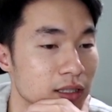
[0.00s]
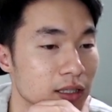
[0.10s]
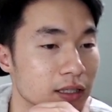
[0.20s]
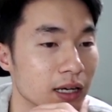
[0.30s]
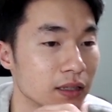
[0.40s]

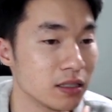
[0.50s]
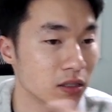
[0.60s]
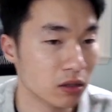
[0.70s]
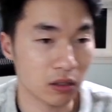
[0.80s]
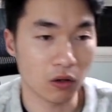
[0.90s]
Yeah,
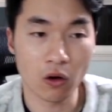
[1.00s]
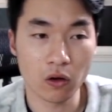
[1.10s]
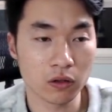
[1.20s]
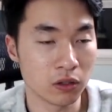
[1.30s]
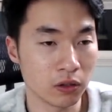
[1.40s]
these are
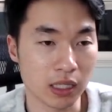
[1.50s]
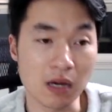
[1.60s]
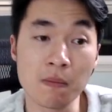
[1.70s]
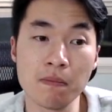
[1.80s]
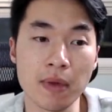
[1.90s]
all, you know,
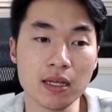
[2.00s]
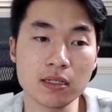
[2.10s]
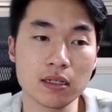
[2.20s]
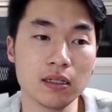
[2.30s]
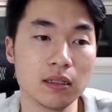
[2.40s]
like
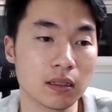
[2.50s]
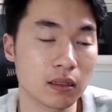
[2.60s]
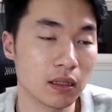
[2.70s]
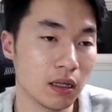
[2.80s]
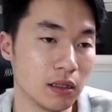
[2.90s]
amazing
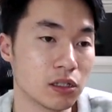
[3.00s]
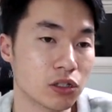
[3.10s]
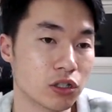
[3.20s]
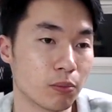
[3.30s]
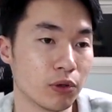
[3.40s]

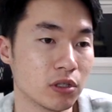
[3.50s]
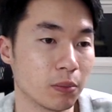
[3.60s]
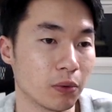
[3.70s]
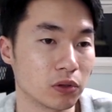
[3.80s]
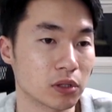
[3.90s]
leadership
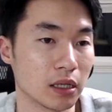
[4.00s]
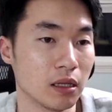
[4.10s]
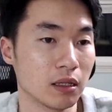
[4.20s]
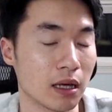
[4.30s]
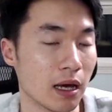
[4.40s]
principles. I
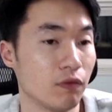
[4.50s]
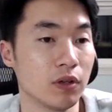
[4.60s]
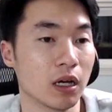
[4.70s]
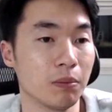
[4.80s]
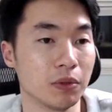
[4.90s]
think every
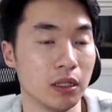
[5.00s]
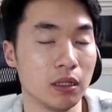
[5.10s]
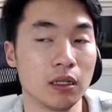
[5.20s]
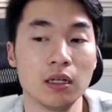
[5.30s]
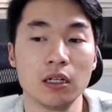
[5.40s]

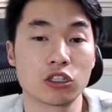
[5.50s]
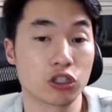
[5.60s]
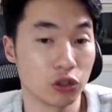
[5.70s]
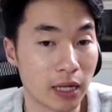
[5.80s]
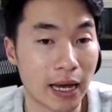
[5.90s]
company
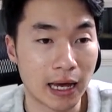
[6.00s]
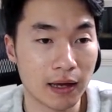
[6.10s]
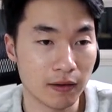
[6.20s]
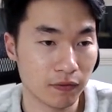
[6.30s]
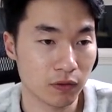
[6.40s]
should
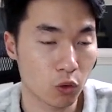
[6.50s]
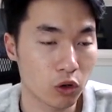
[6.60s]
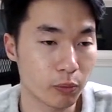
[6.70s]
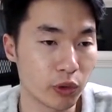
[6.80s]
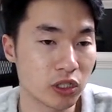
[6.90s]
have
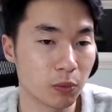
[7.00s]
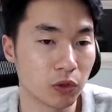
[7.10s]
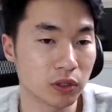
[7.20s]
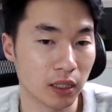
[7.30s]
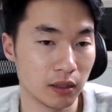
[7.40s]
core
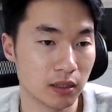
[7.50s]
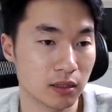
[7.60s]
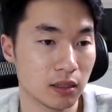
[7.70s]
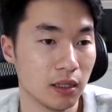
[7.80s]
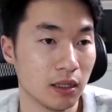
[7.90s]
principles like this.